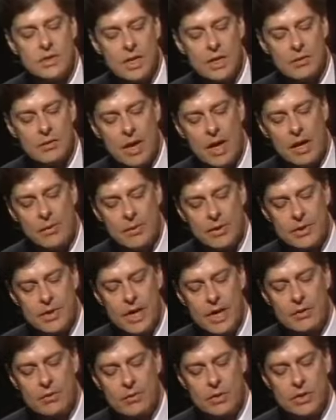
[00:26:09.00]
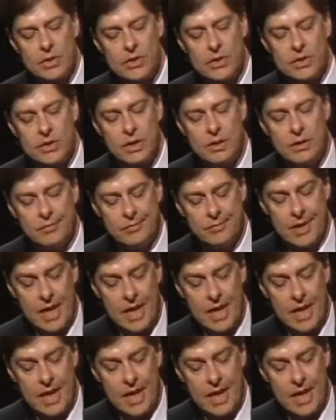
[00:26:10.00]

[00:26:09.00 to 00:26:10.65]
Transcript: there's another element to that, which is the